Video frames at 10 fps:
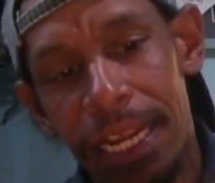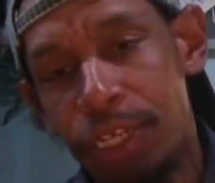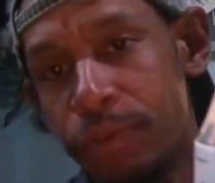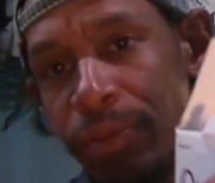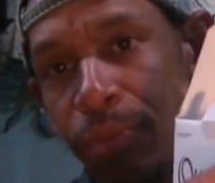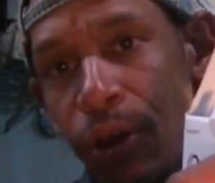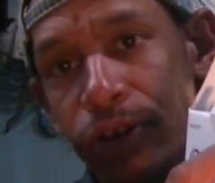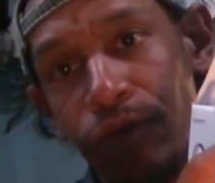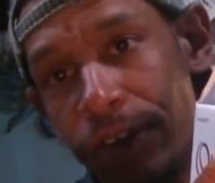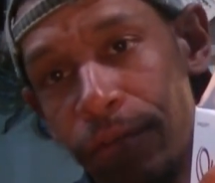and should be
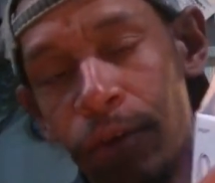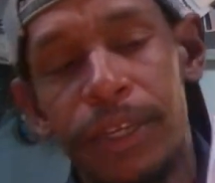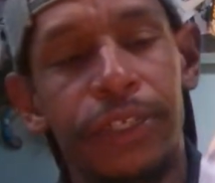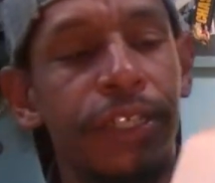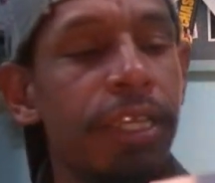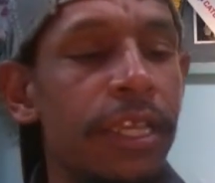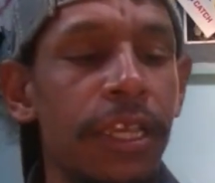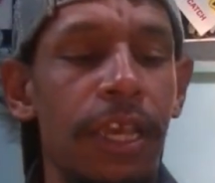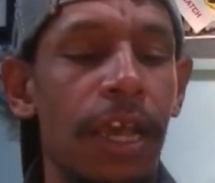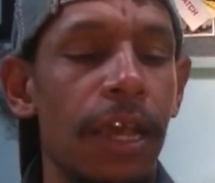marked refurbished.
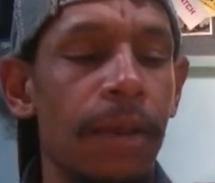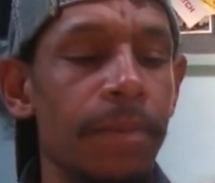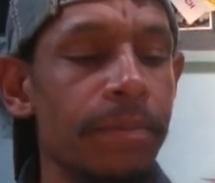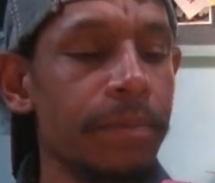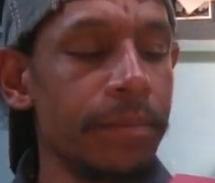Um,